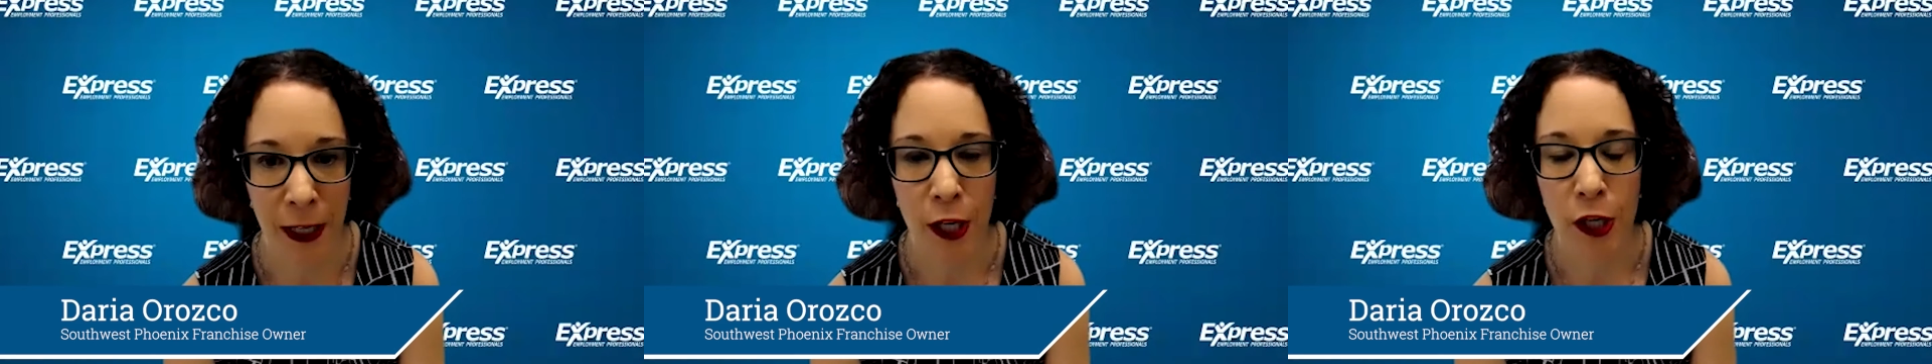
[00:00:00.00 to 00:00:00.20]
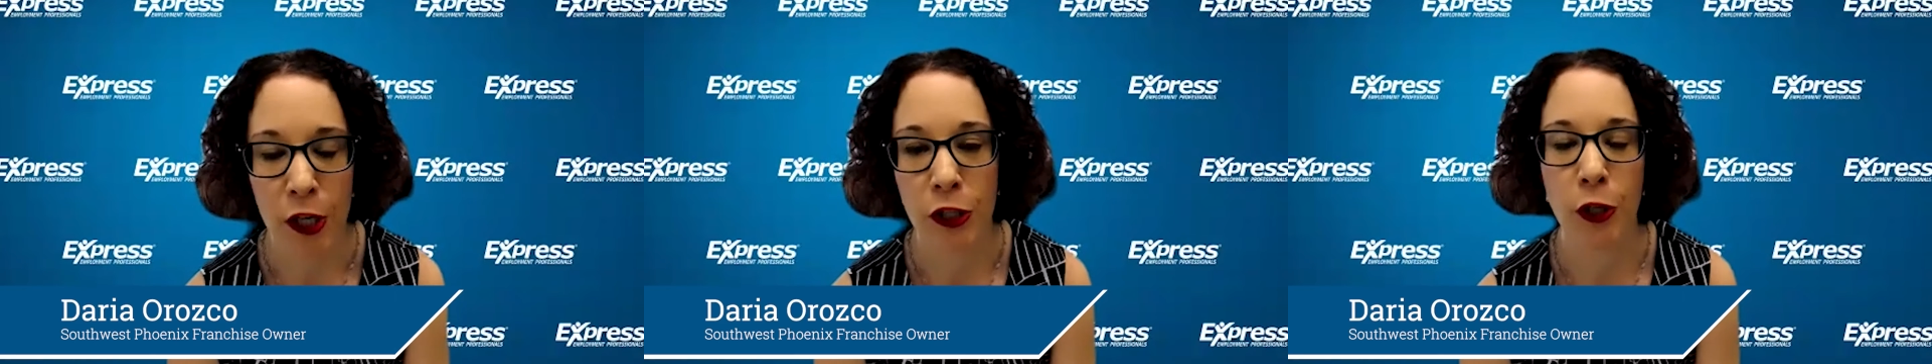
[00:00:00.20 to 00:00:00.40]

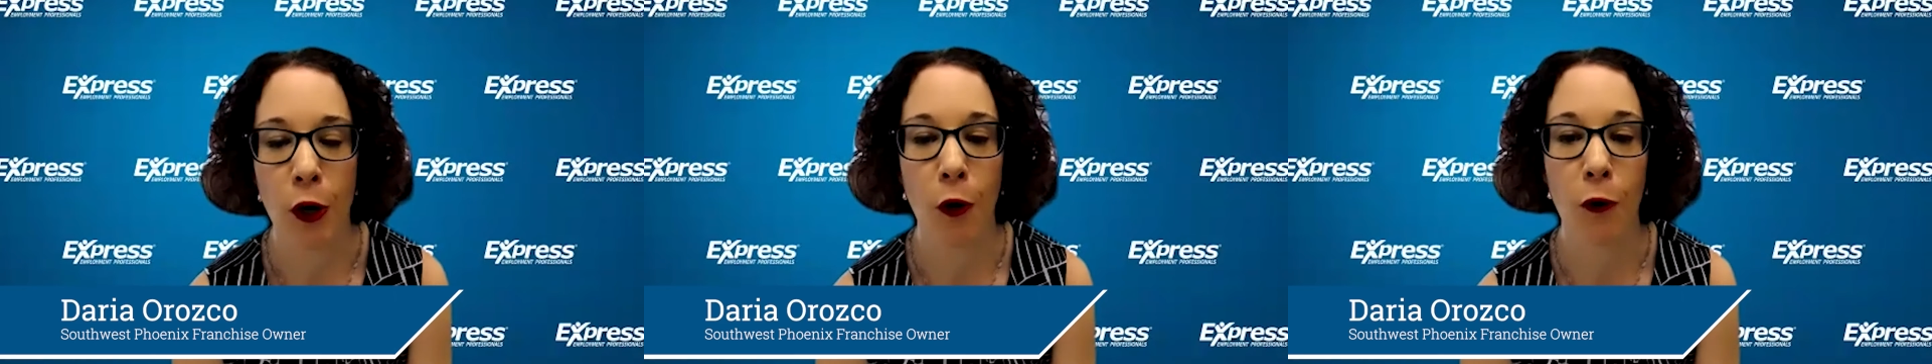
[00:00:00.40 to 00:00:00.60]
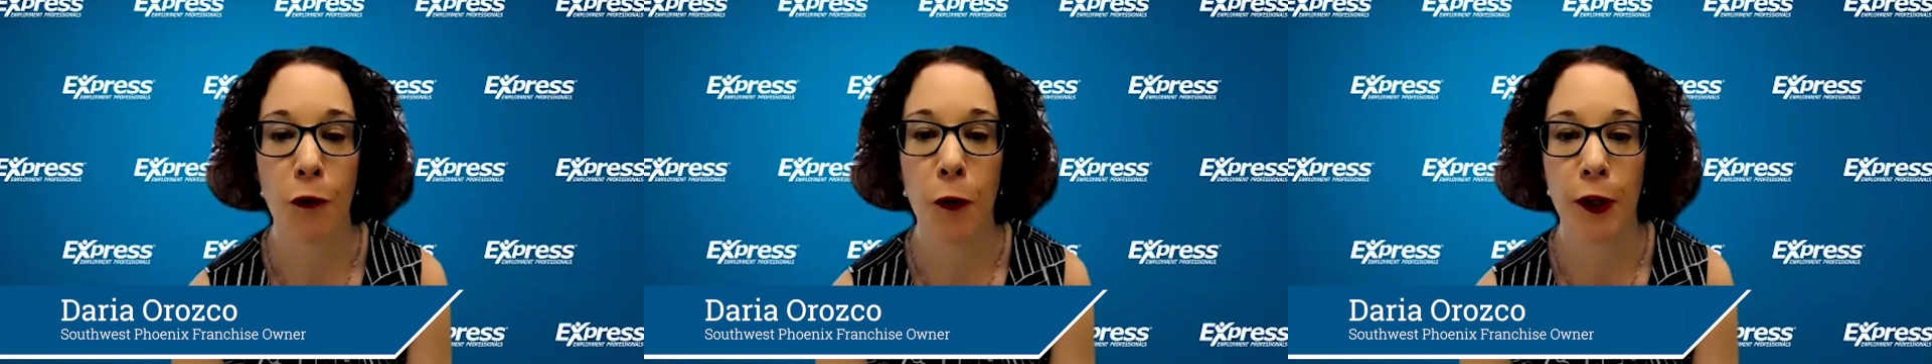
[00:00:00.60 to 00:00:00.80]
So
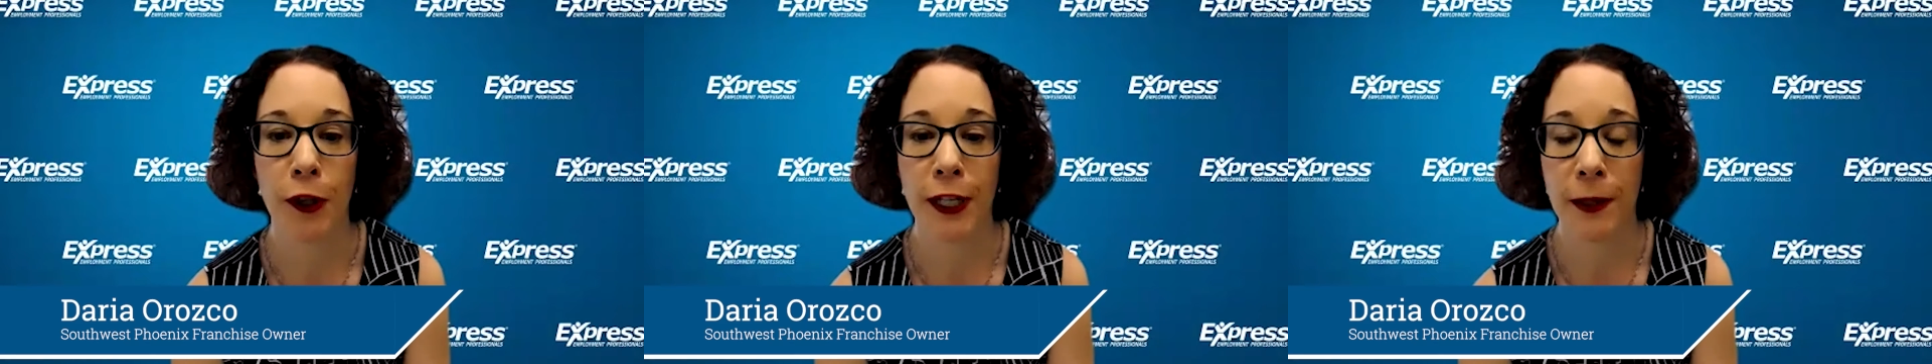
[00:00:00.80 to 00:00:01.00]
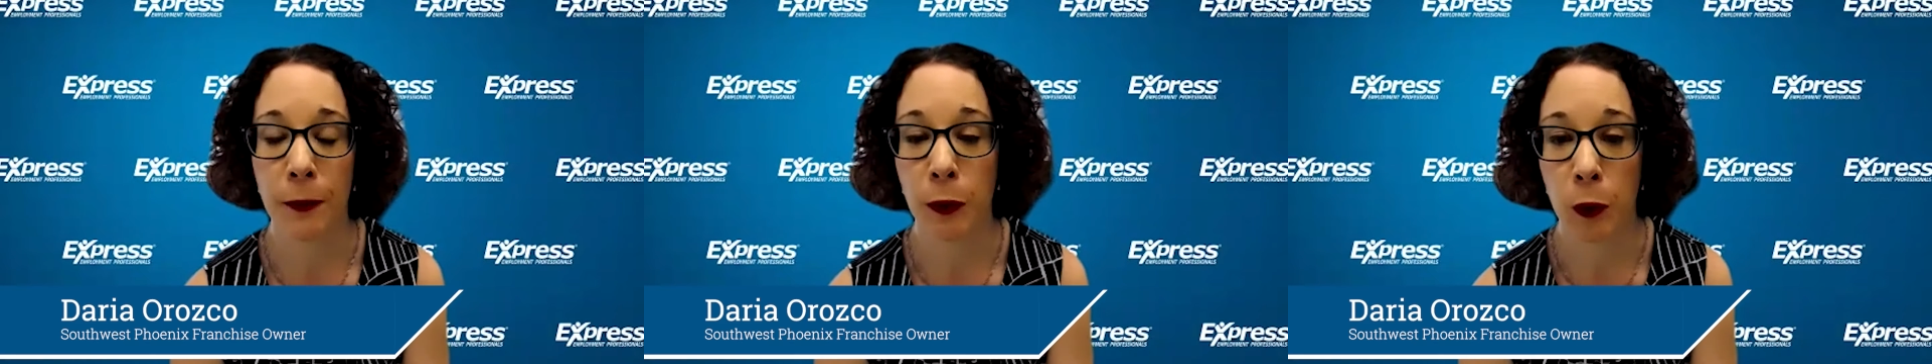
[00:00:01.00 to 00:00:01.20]
for the
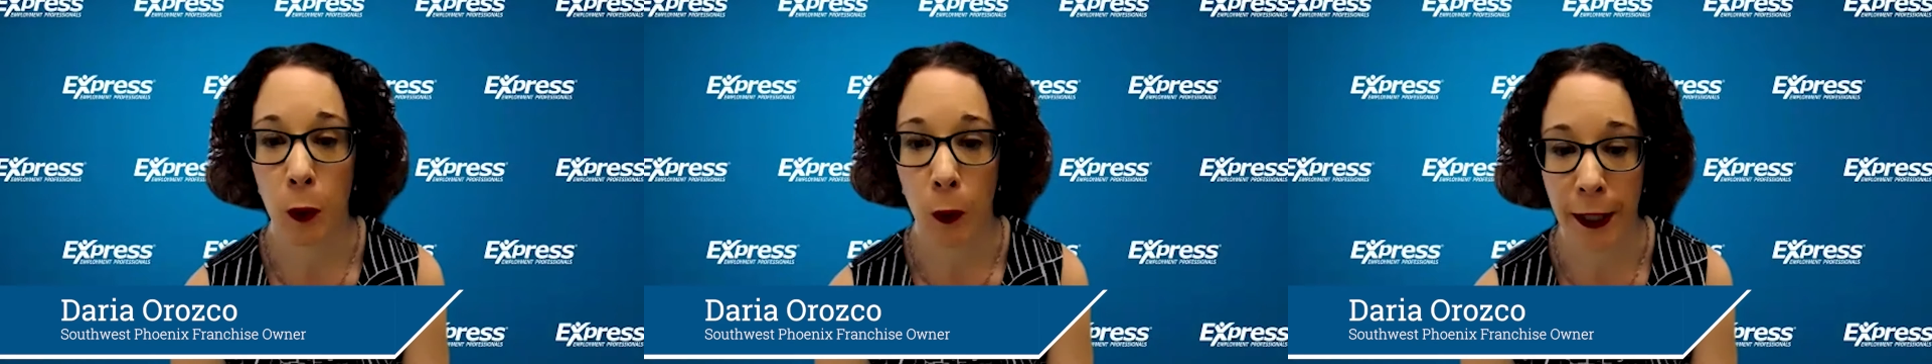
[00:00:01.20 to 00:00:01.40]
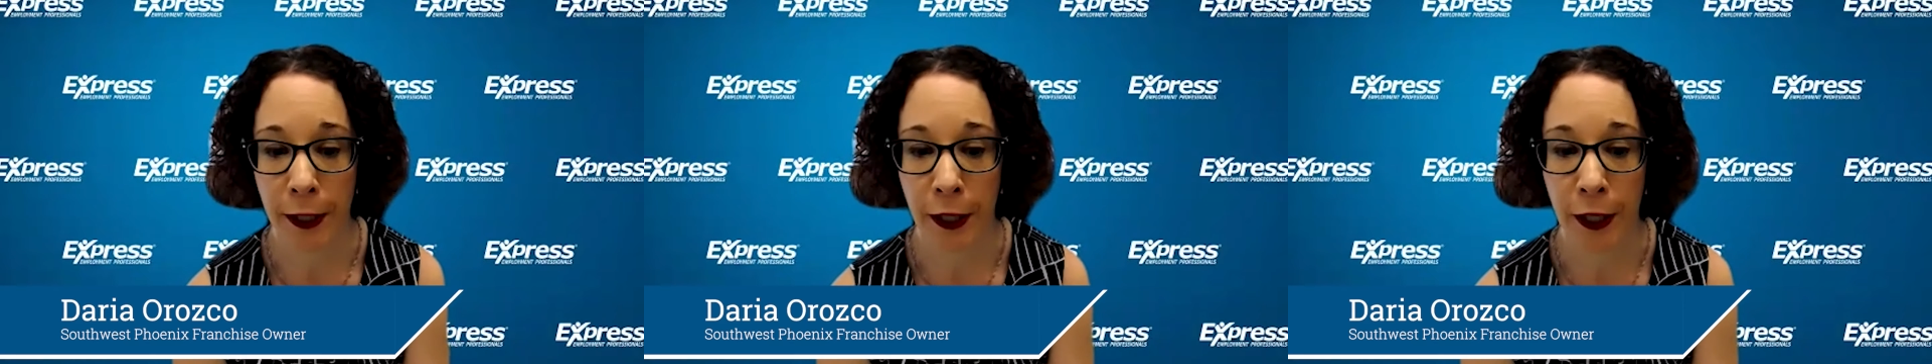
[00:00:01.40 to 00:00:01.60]

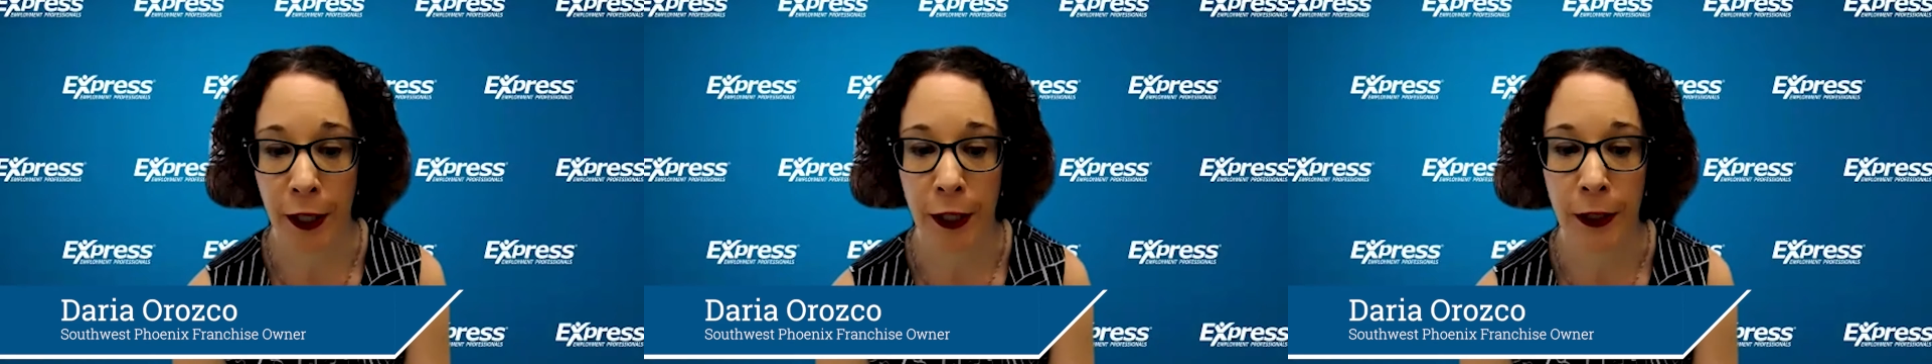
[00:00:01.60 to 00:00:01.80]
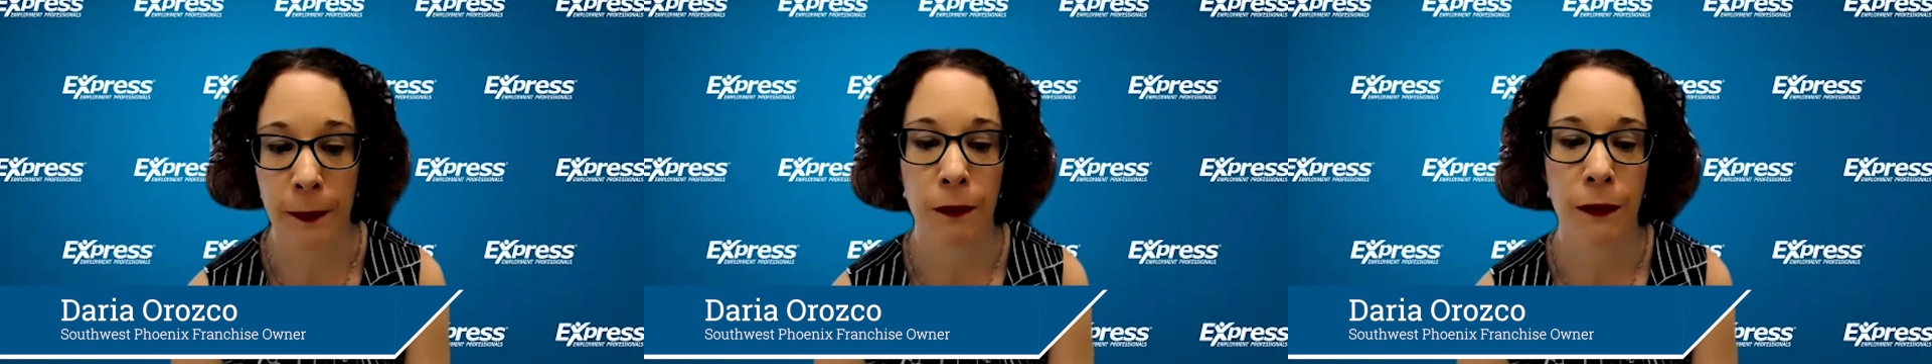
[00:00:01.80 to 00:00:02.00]
employer,